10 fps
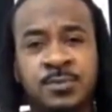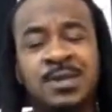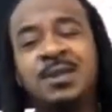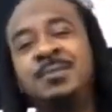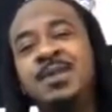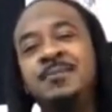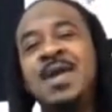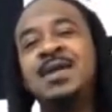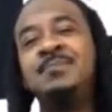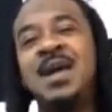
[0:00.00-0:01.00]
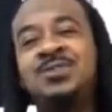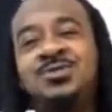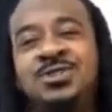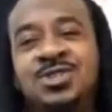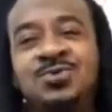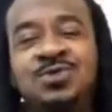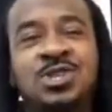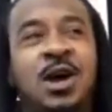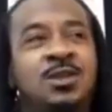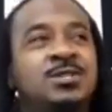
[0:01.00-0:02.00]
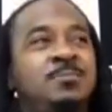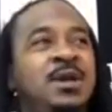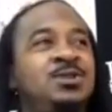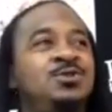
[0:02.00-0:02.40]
Let me ask you this too, Charleston, man.